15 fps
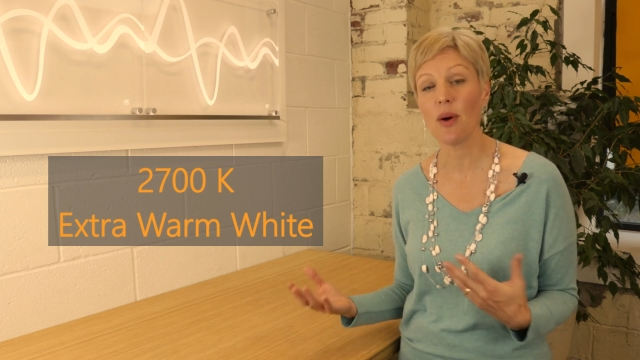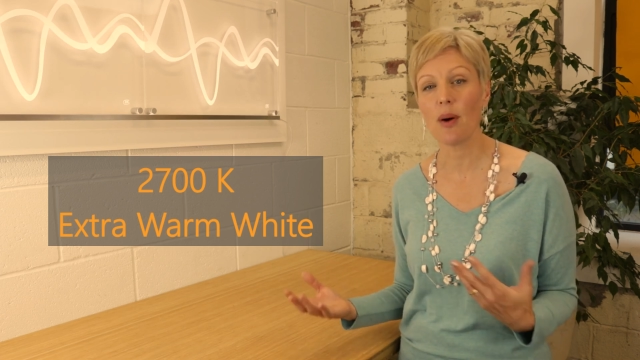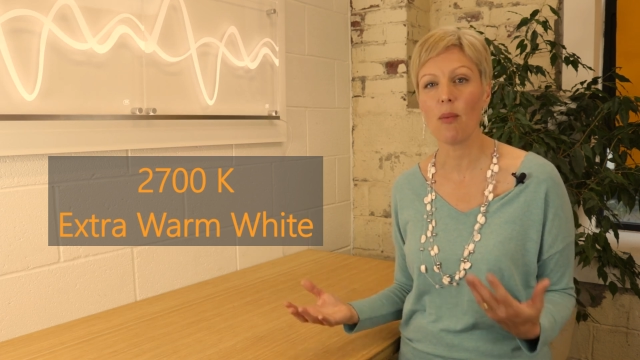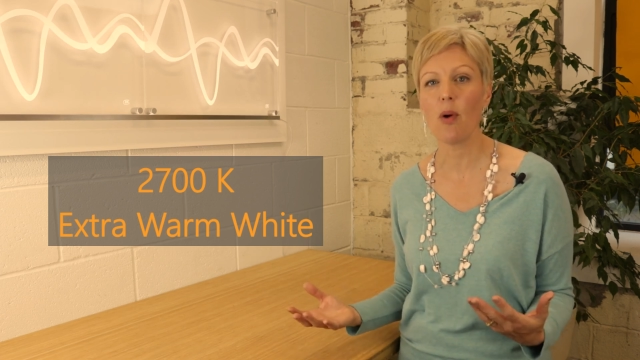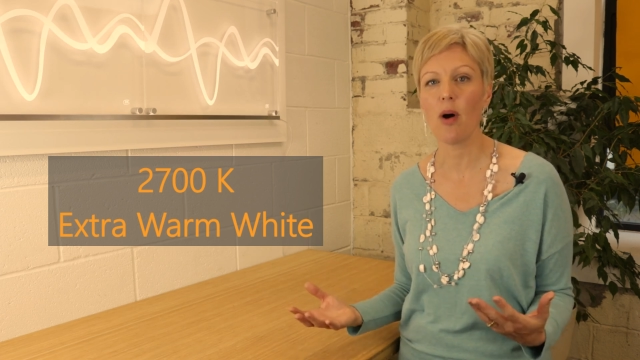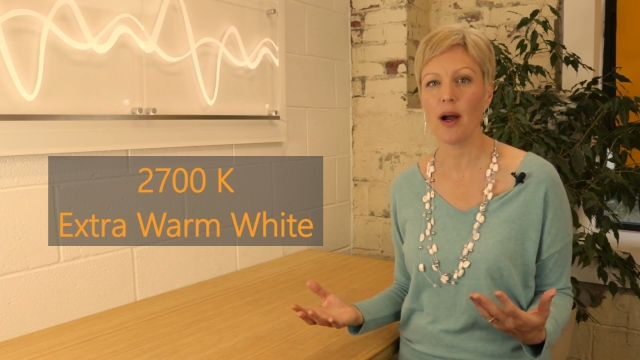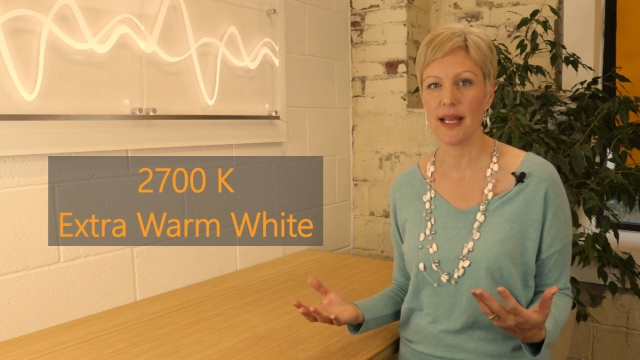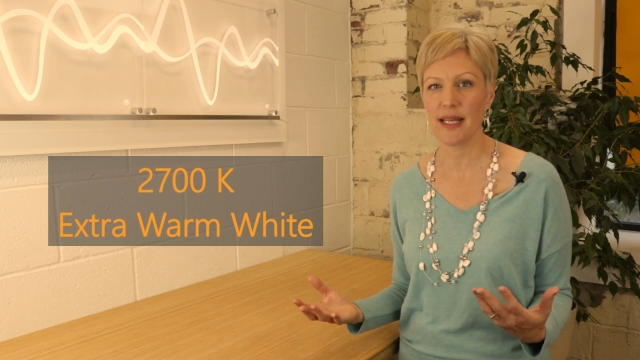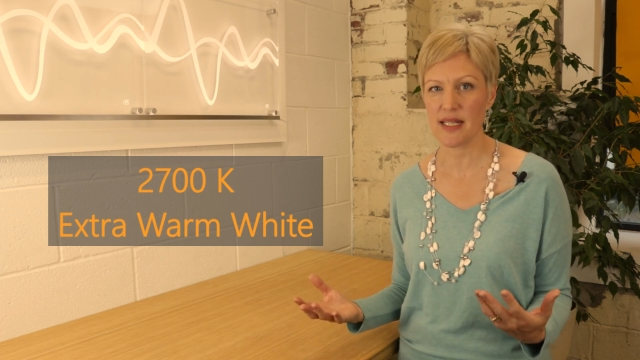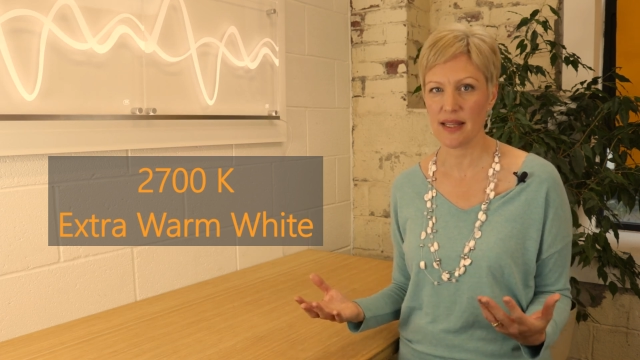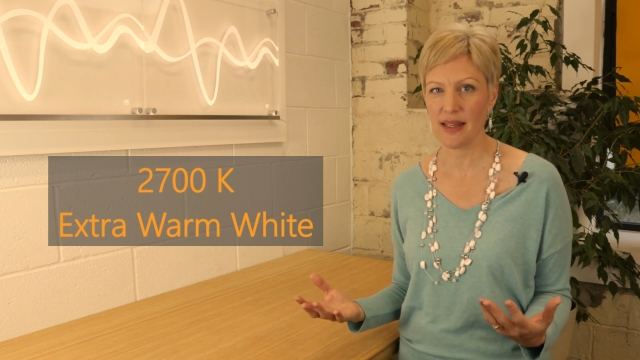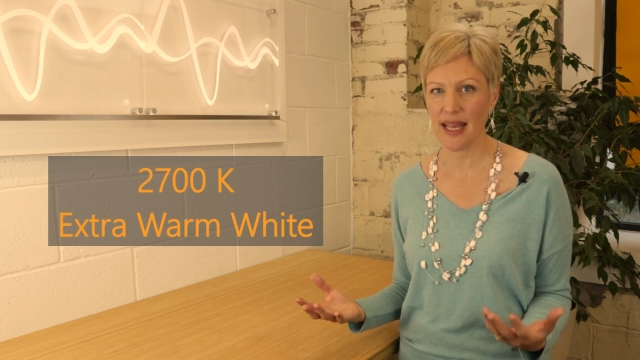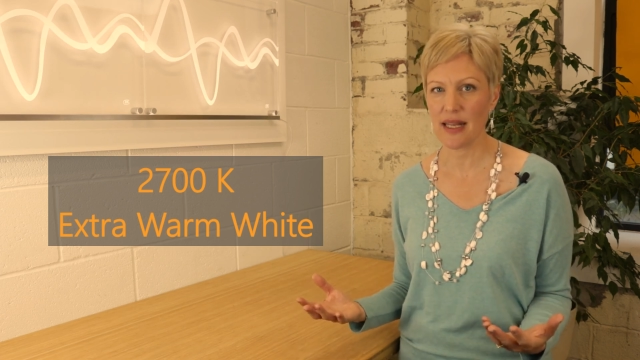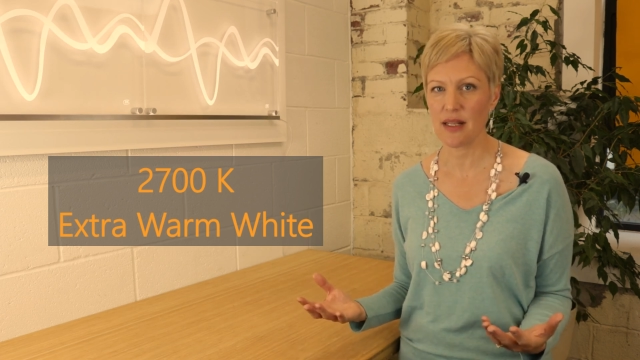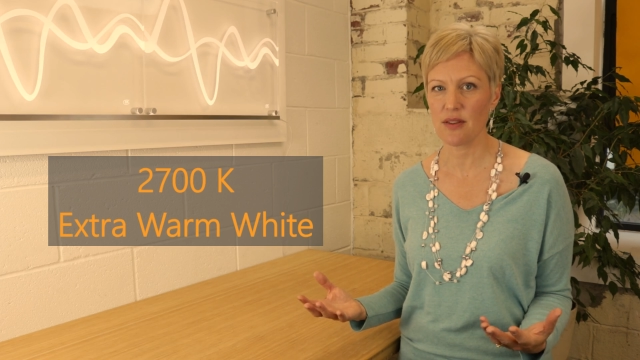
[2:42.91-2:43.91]
unwind
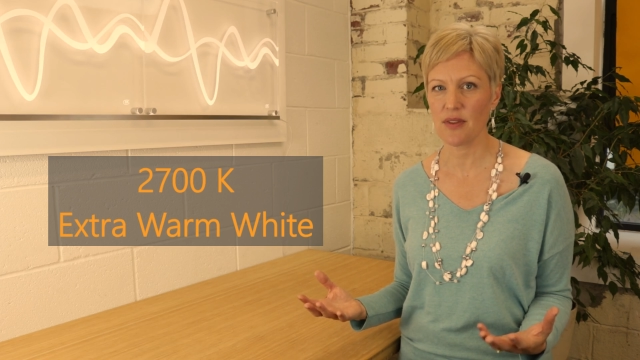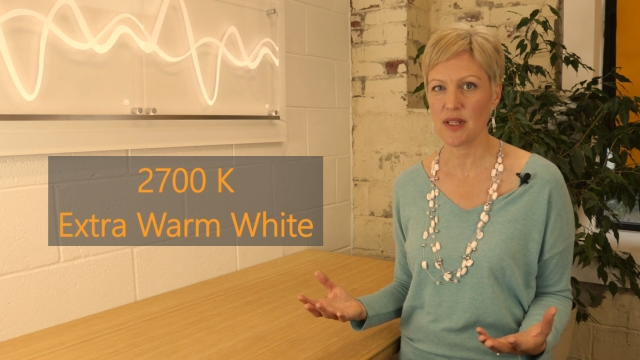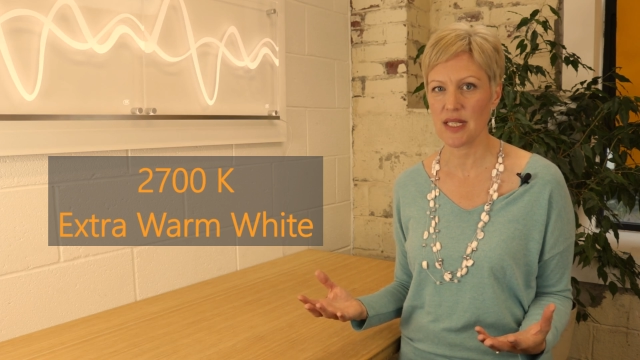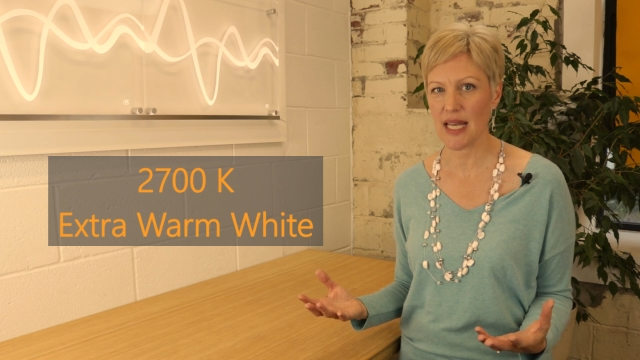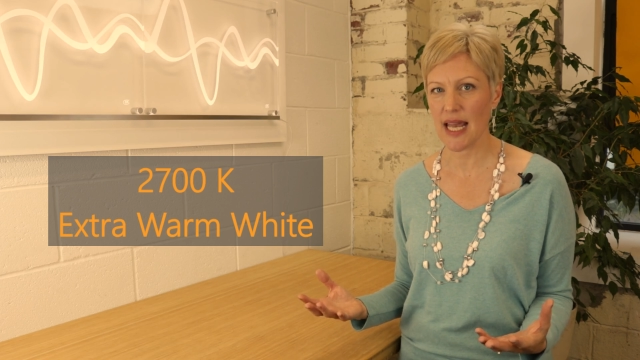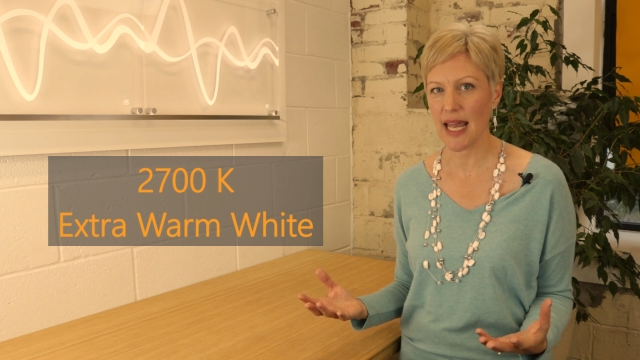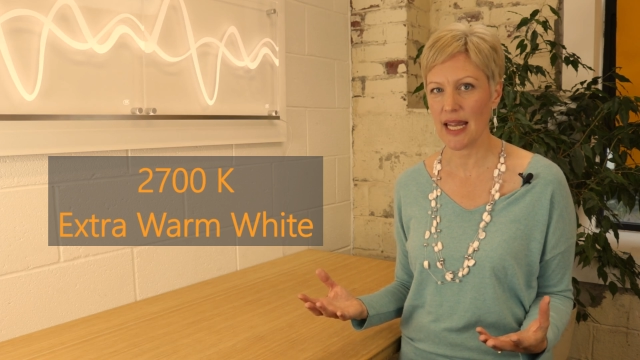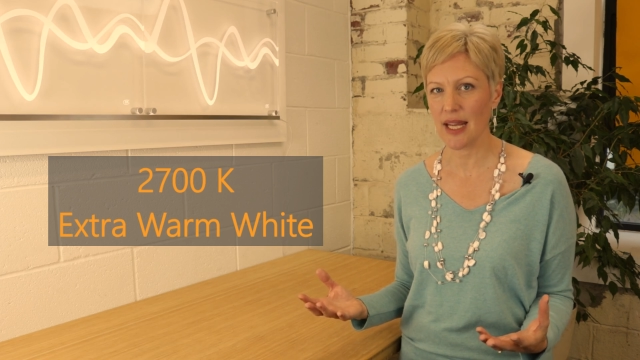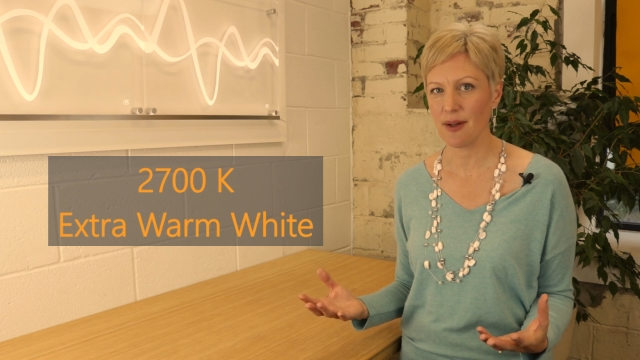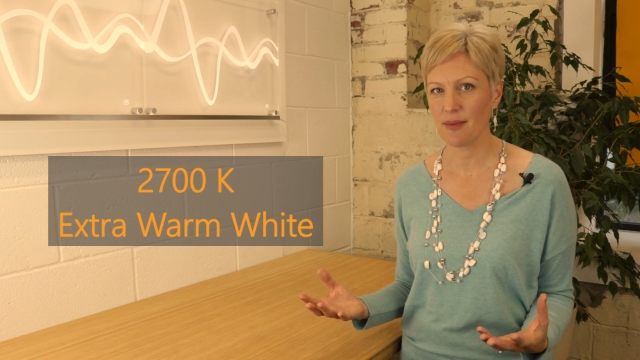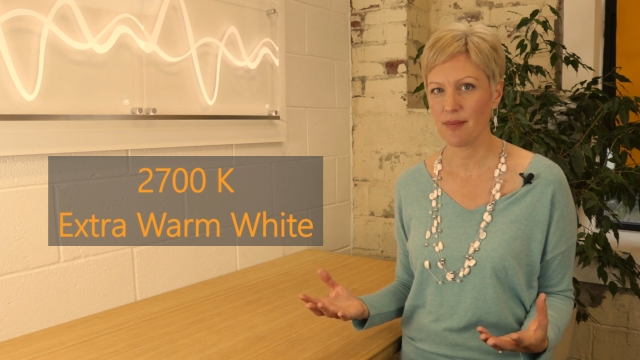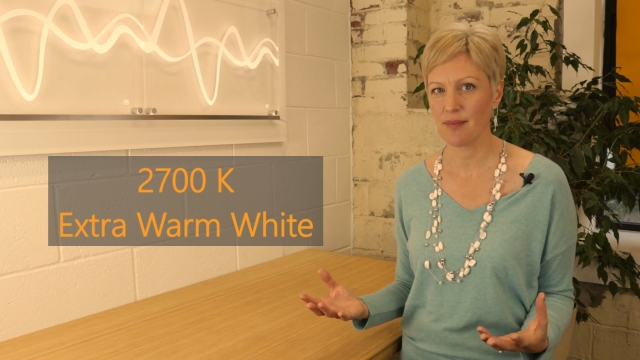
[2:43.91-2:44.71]
at the end of the day.